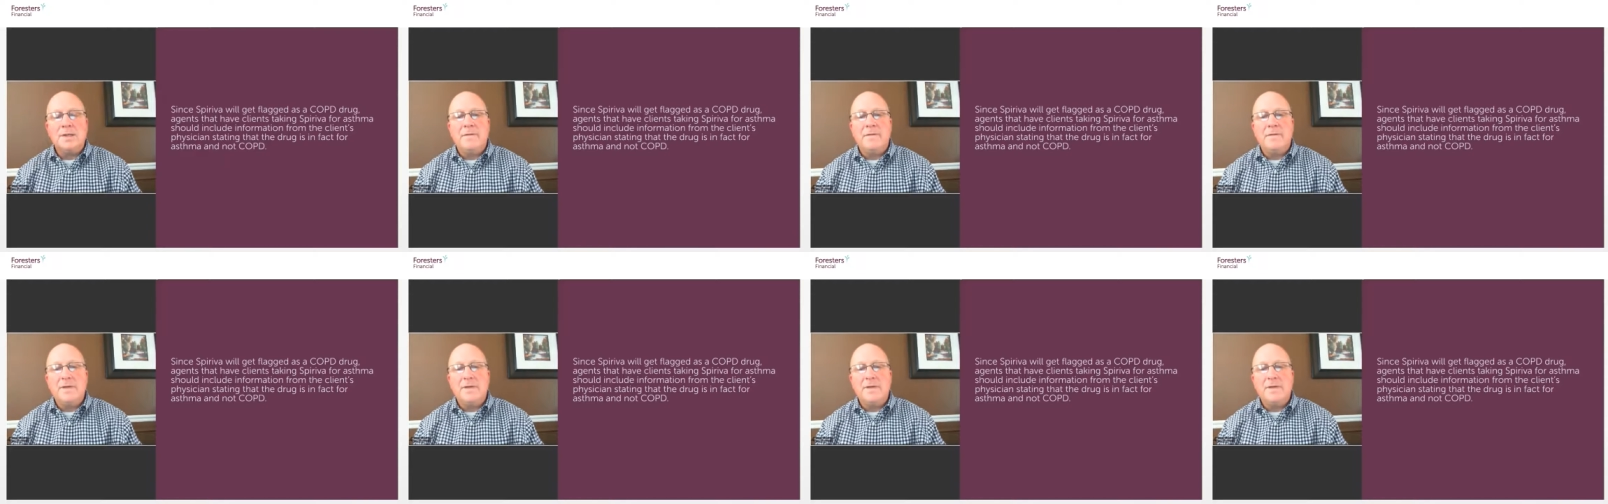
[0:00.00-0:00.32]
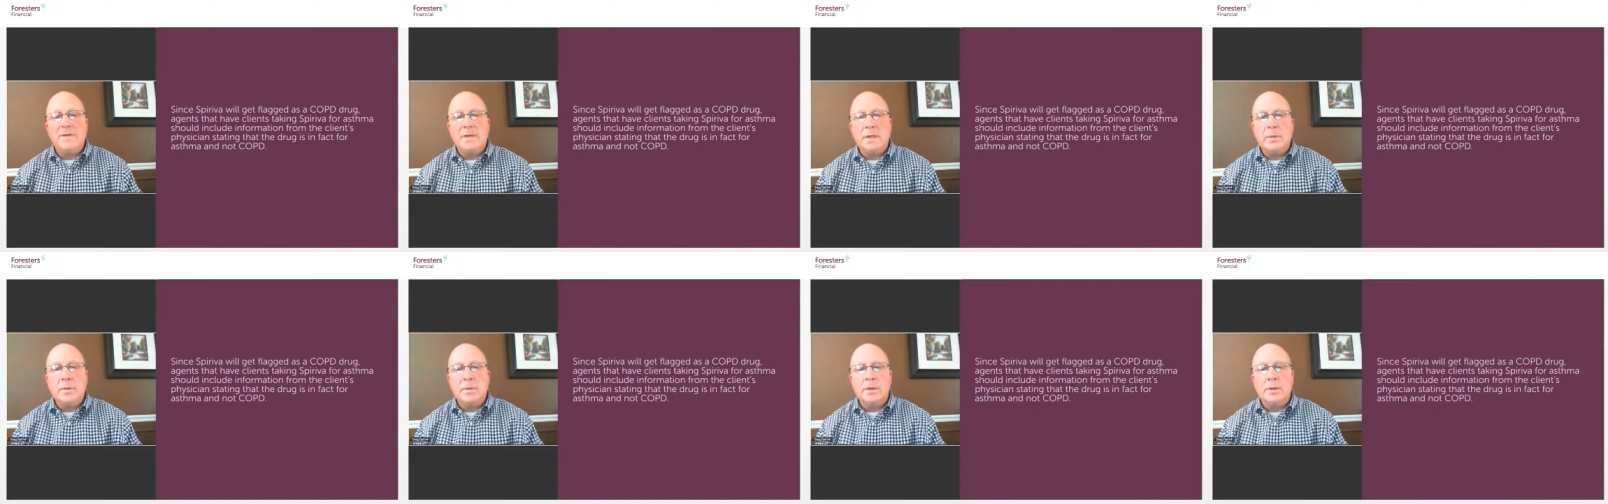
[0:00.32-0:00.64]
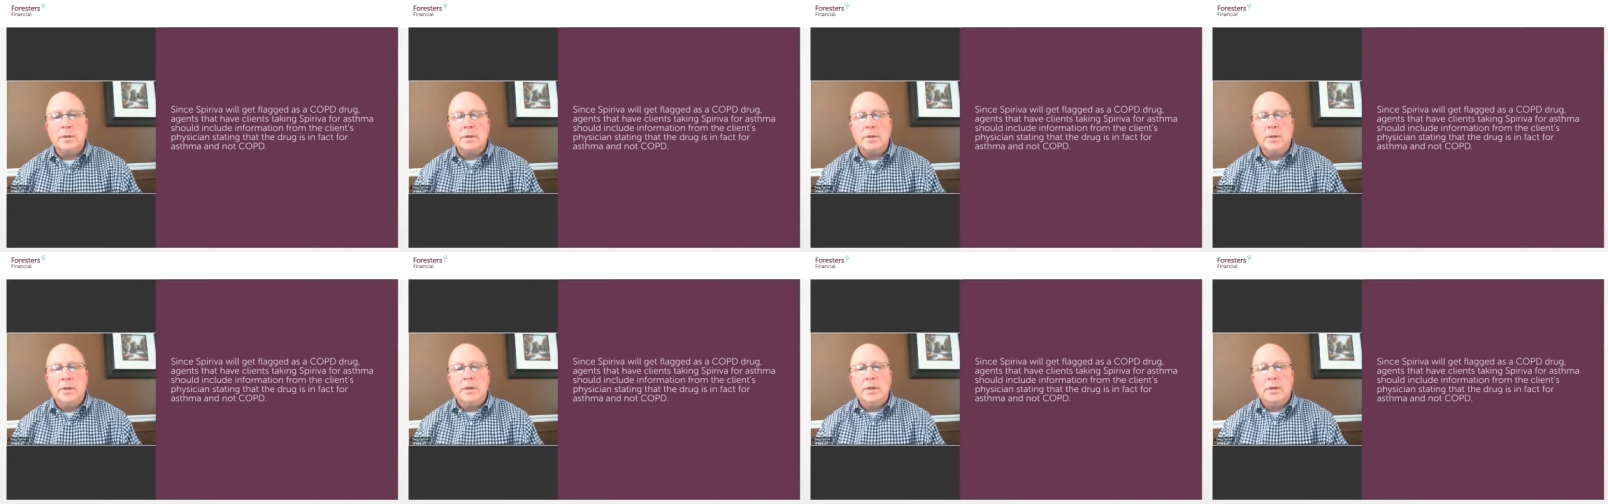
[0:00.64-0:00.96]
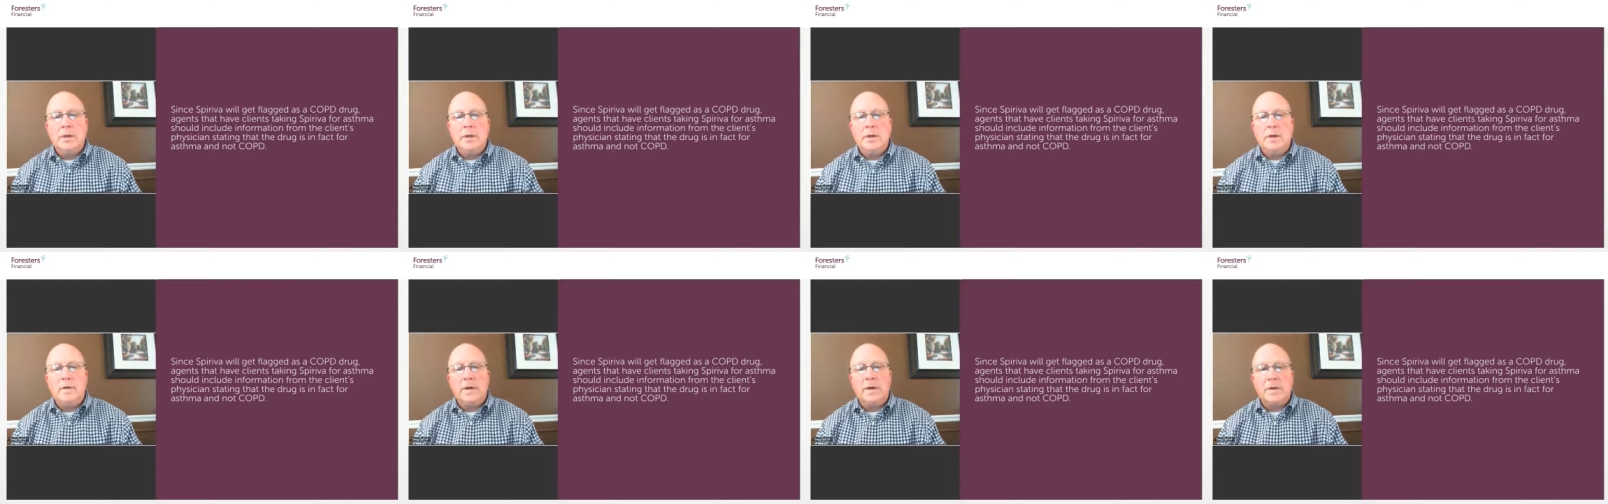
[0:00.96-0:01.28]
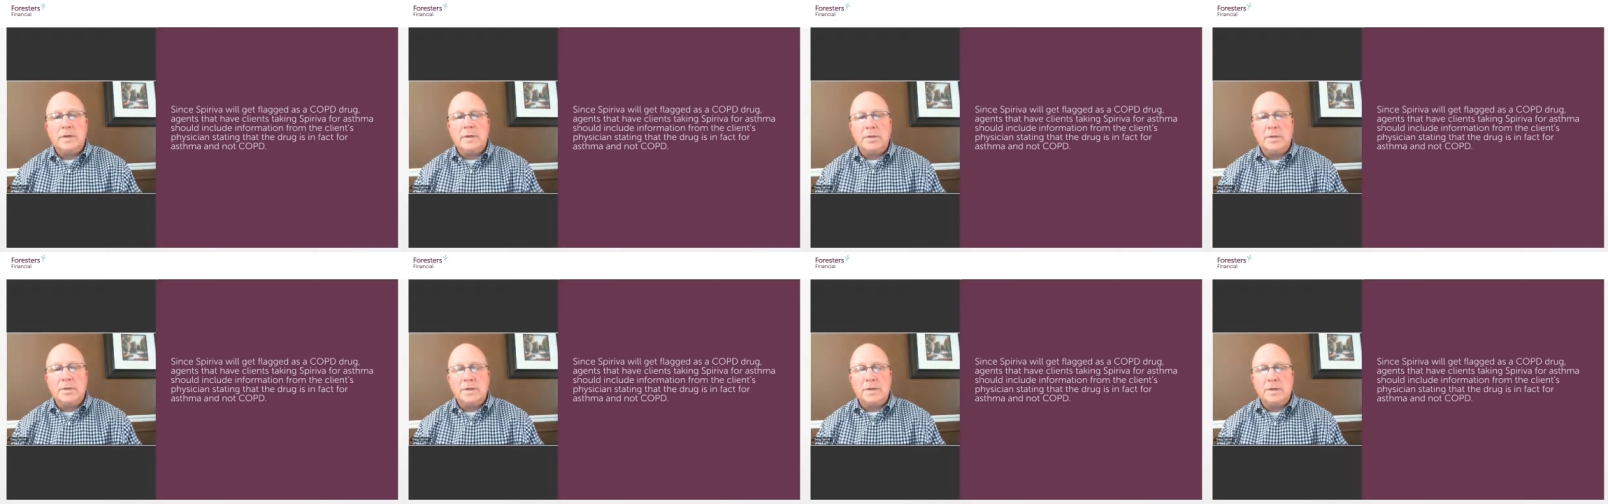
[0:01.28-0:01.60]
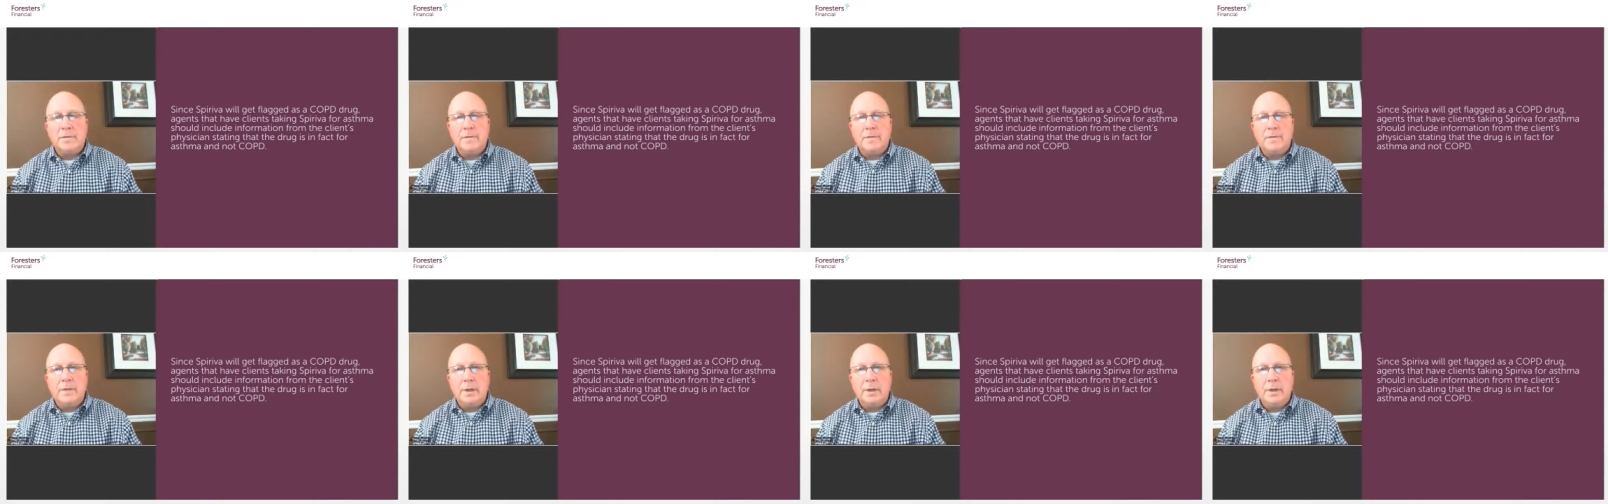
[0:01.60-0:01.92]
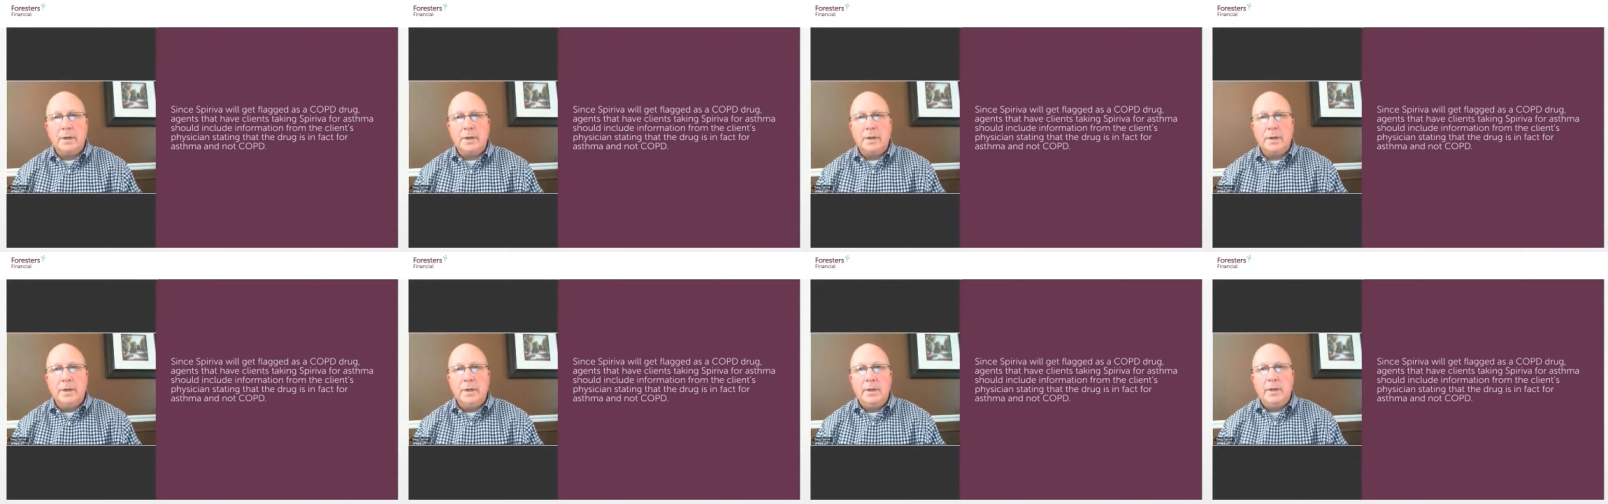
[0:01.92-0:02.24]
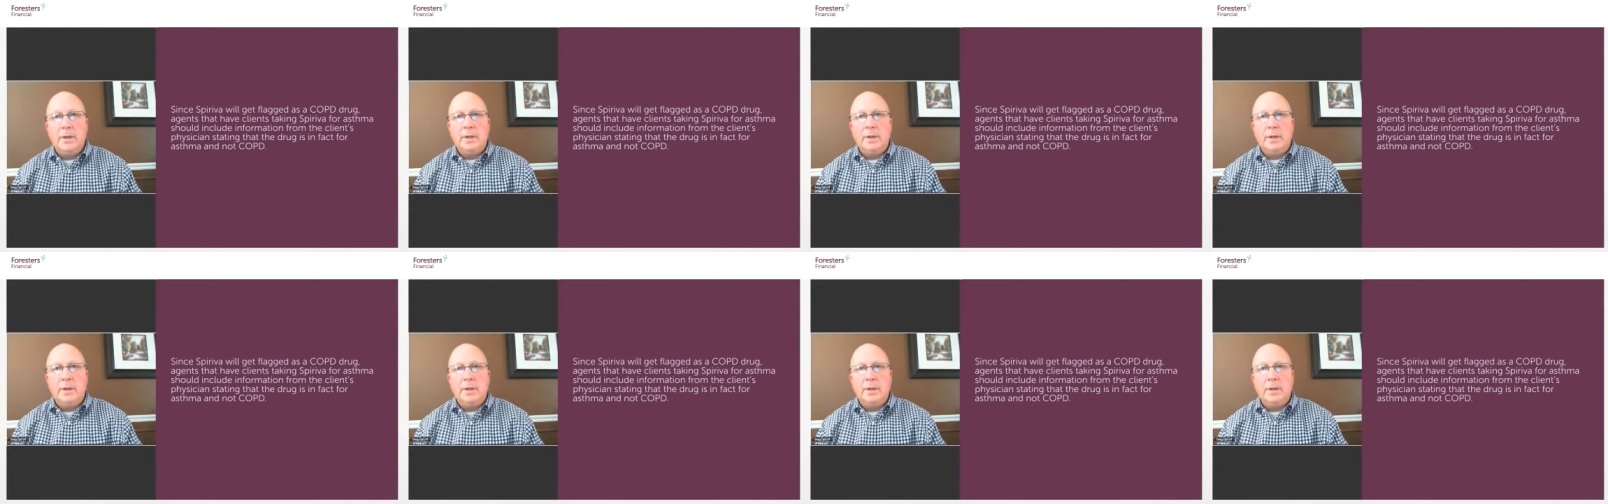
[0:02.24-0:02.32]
and emphysema are very specific.